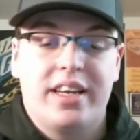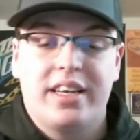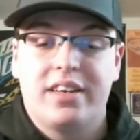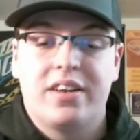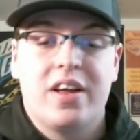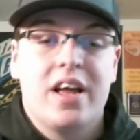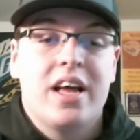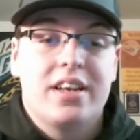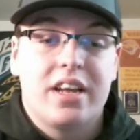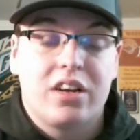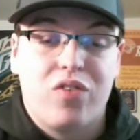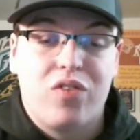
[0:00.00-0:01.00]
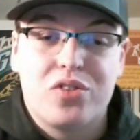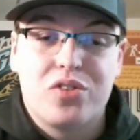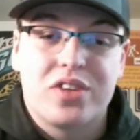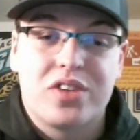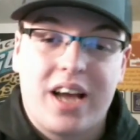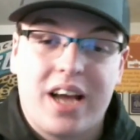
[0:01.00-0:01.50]
and Nick Foles
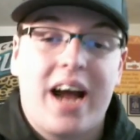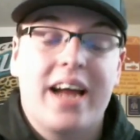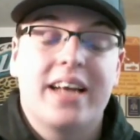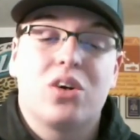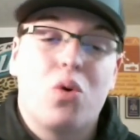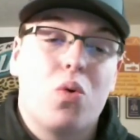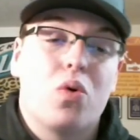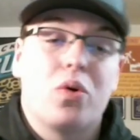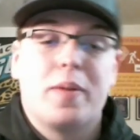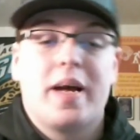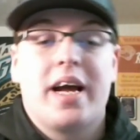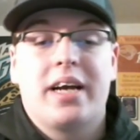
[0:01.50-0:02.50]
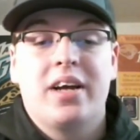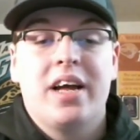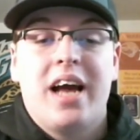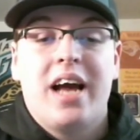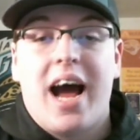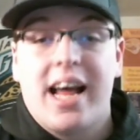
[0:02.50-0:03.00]
is a guy and a quarterback,
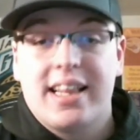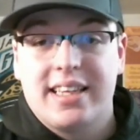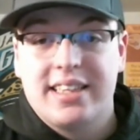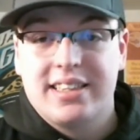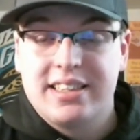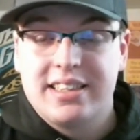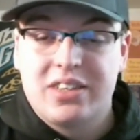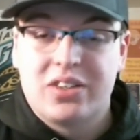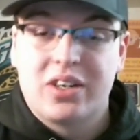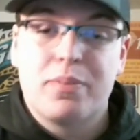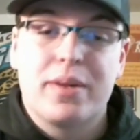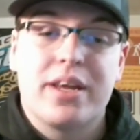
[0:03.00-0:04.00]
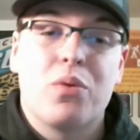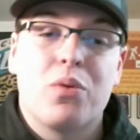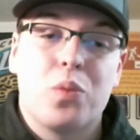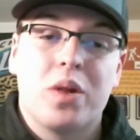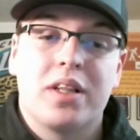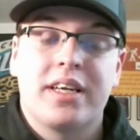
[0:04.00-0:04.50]
I think that they're going to be
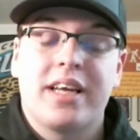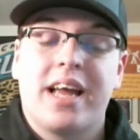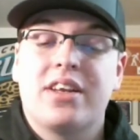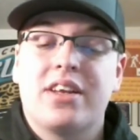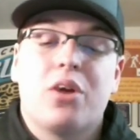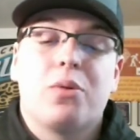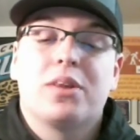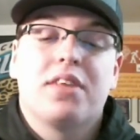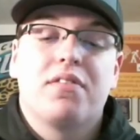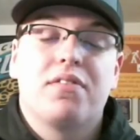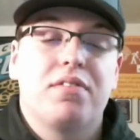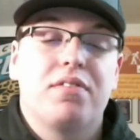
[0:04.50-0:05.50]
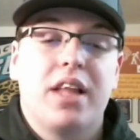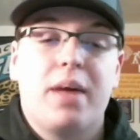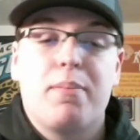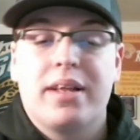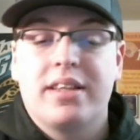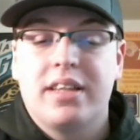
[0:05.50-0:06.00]
willing. And, you know, with the
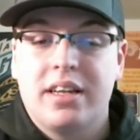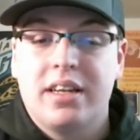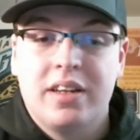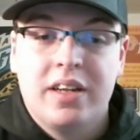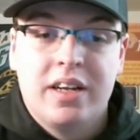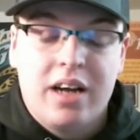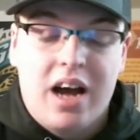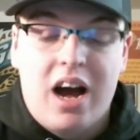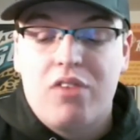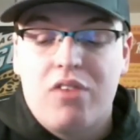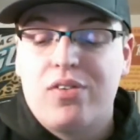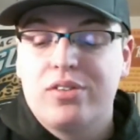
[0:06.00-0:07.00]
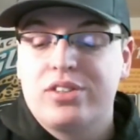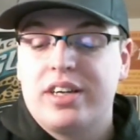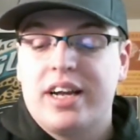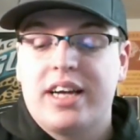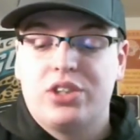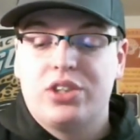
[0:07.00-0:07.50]
flip in the Foles
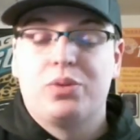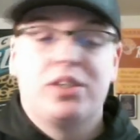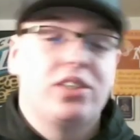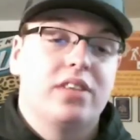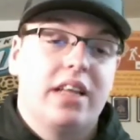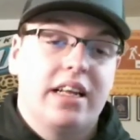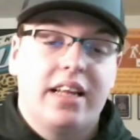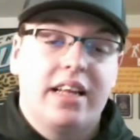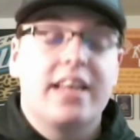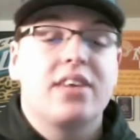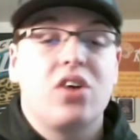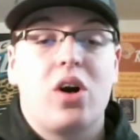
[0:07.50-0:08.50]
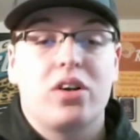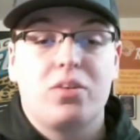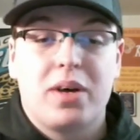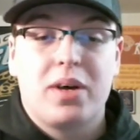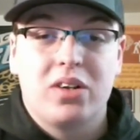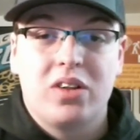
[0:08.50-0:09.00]
connection, which he talked
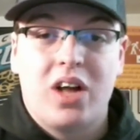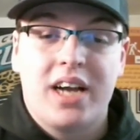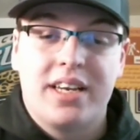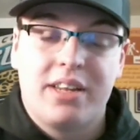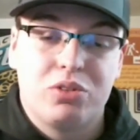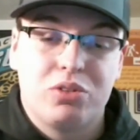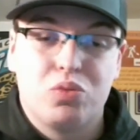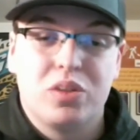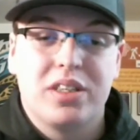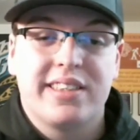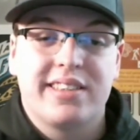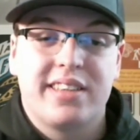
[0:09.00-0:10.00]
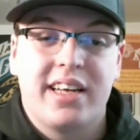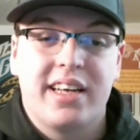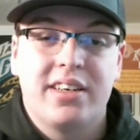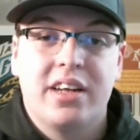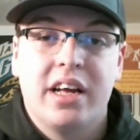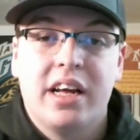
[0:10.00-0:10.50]
about a lot, and he was really
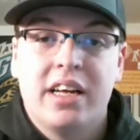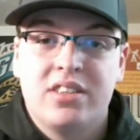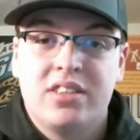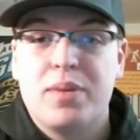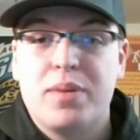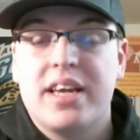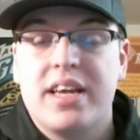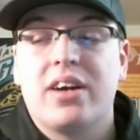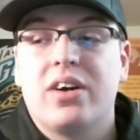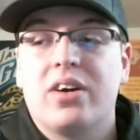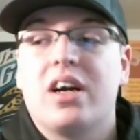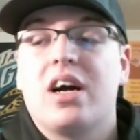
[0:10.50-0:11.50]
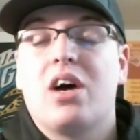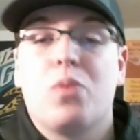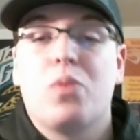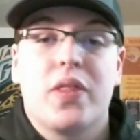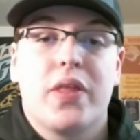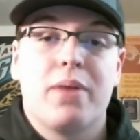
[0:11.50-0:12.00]
excited to be here
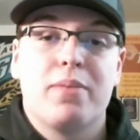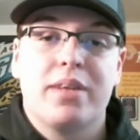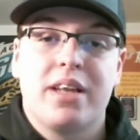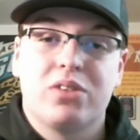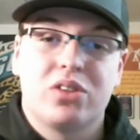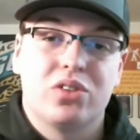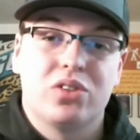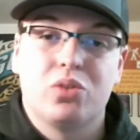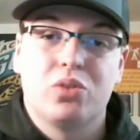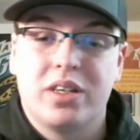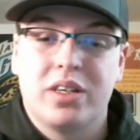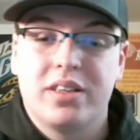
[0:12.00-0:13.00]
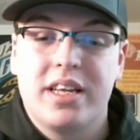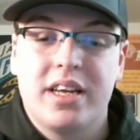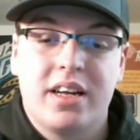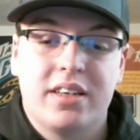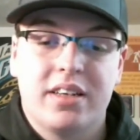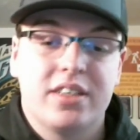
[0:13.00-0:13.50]
with him, and that was also one of the
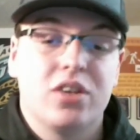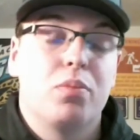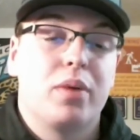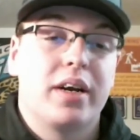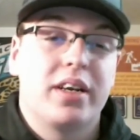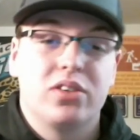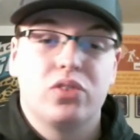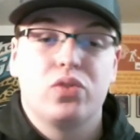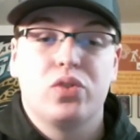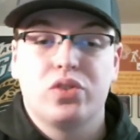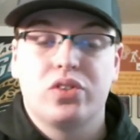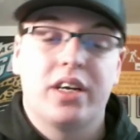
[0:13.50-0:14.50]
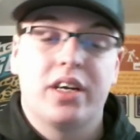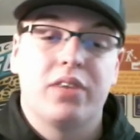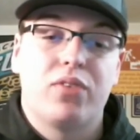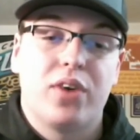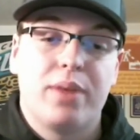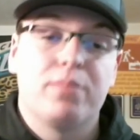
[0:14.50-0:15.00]
deal breakers, Foles said,
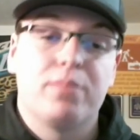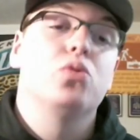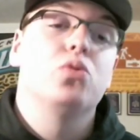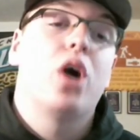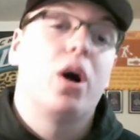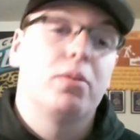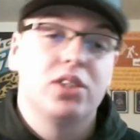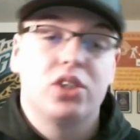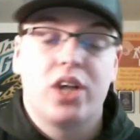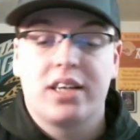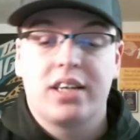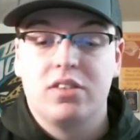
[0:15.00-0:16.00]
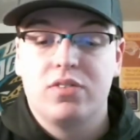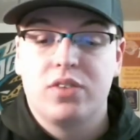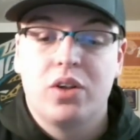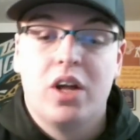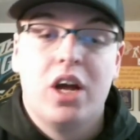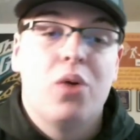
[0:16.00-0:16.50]
for him to come to
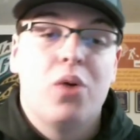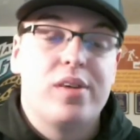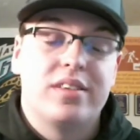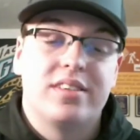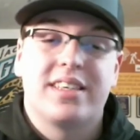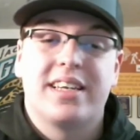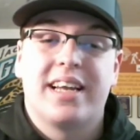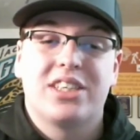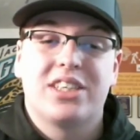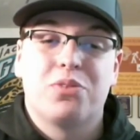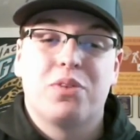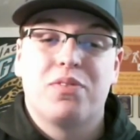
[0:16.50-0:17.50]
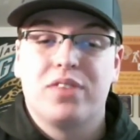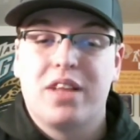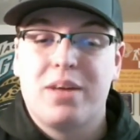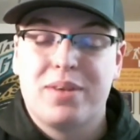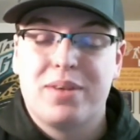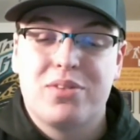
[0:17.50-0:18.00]
Jacksonville was his connection with
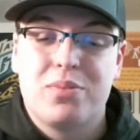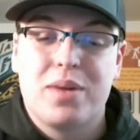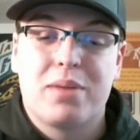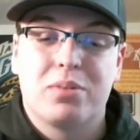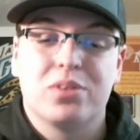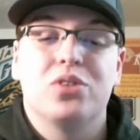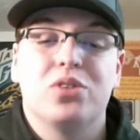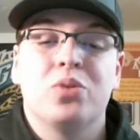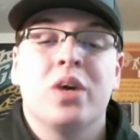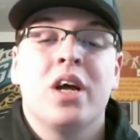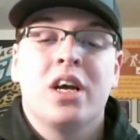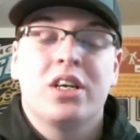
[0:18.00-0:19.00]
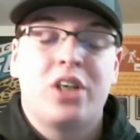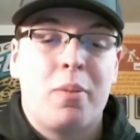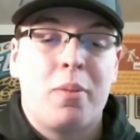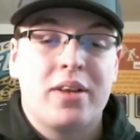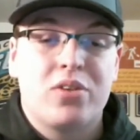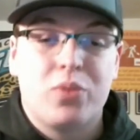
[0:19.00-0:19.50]
Flip and to be able to come
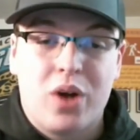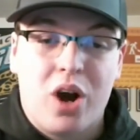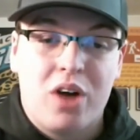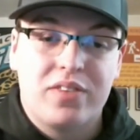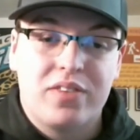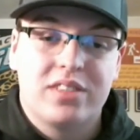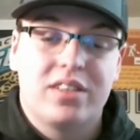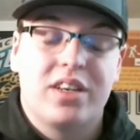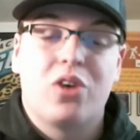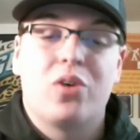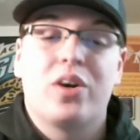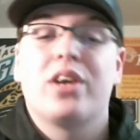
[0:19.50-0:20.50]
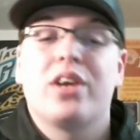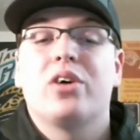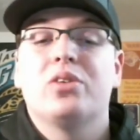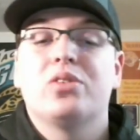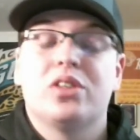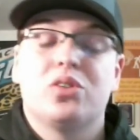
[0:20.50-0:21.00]
into an offense that he already
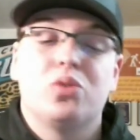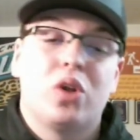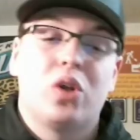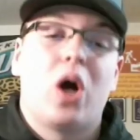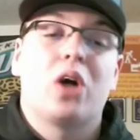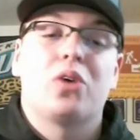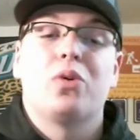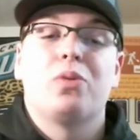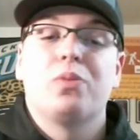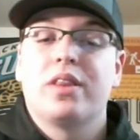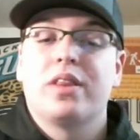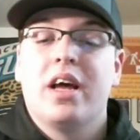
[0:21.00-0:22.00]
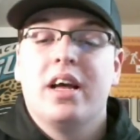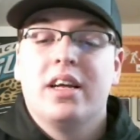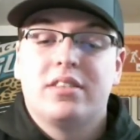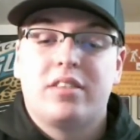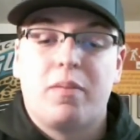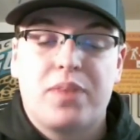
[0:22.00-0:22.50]
knows, into a locker room with
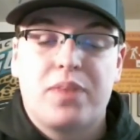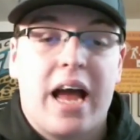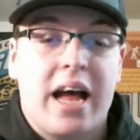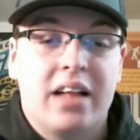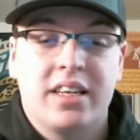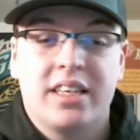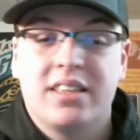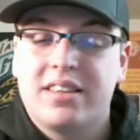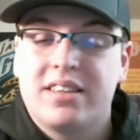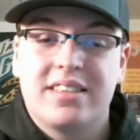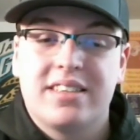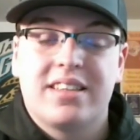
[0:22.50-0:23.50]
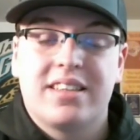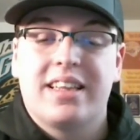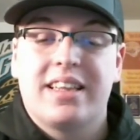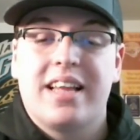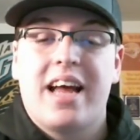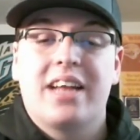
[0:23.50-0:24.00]
some talent and things like
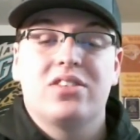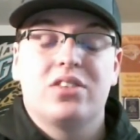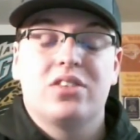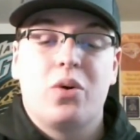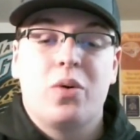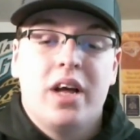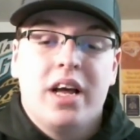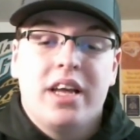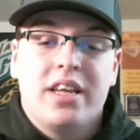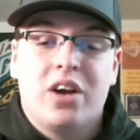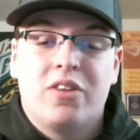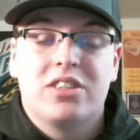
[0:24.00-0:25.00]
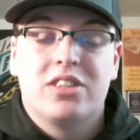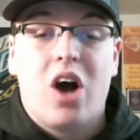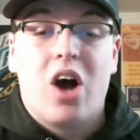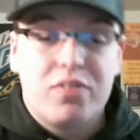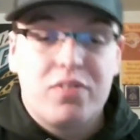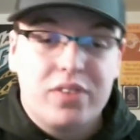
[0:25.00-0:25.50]
that. So, you know, this
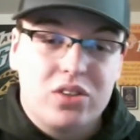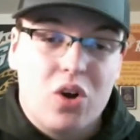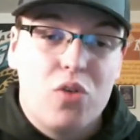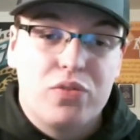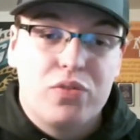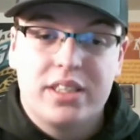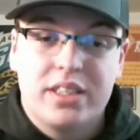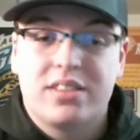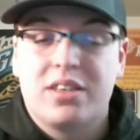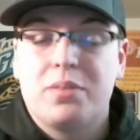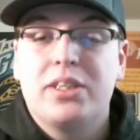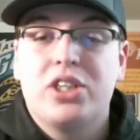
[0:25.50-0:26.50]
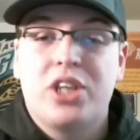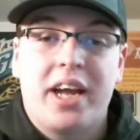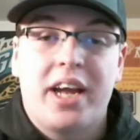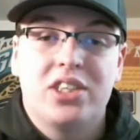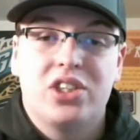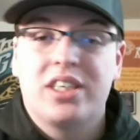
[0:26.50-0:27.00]
offense hopefully is going to be
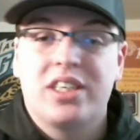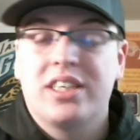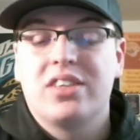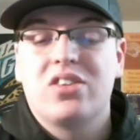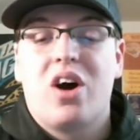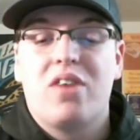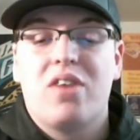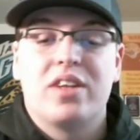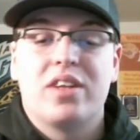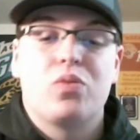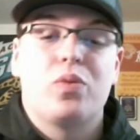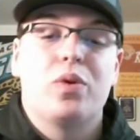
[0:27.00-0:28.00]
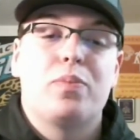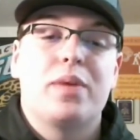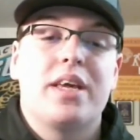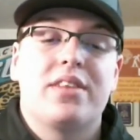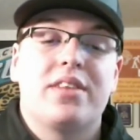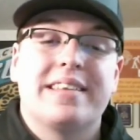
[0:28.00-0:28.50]
changing, and this offense will
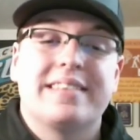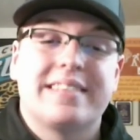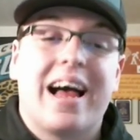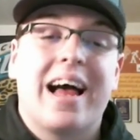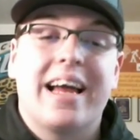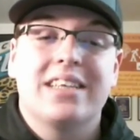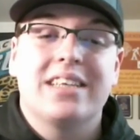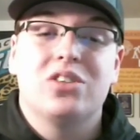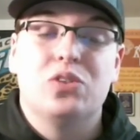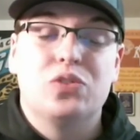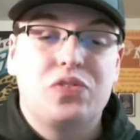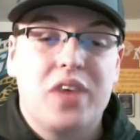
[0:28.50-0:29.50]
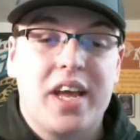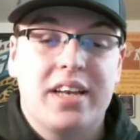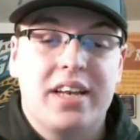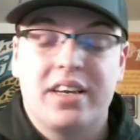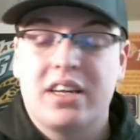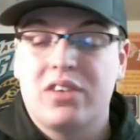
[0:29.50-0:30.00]
be designed to
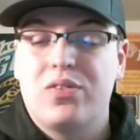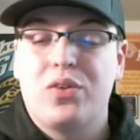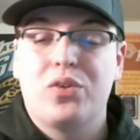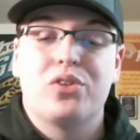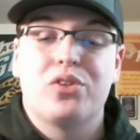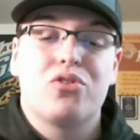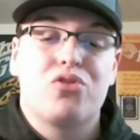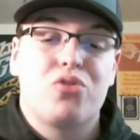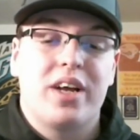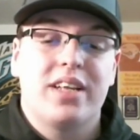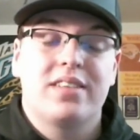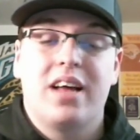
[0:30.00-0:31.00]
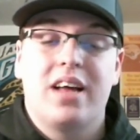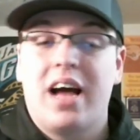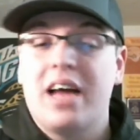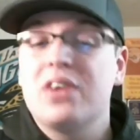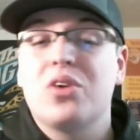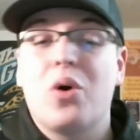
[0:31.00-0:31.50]
fit Nick Foles' strengths. I
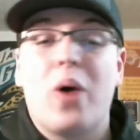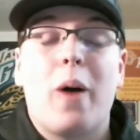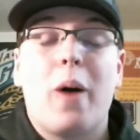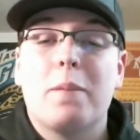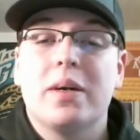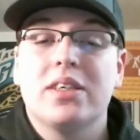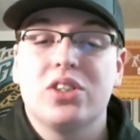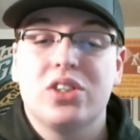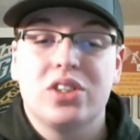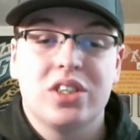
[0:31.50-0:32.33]
don't know how much